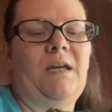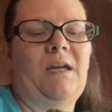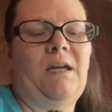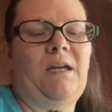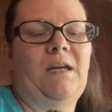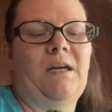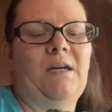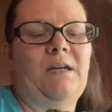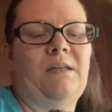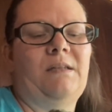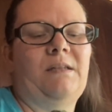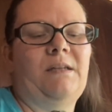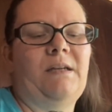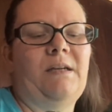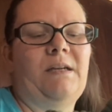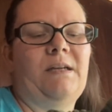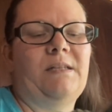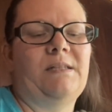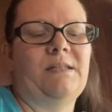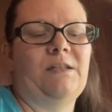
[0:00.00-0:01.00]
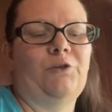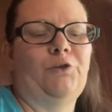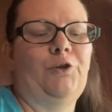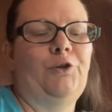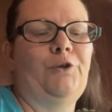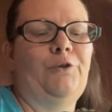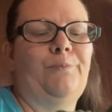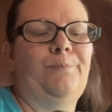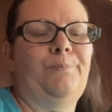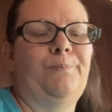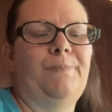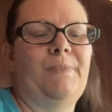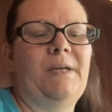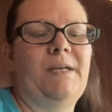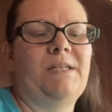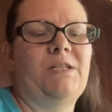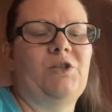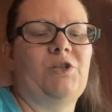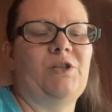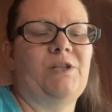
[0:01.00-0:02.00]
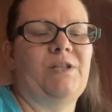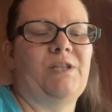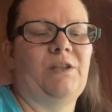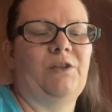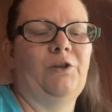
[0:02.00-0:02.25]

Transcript: and it's just a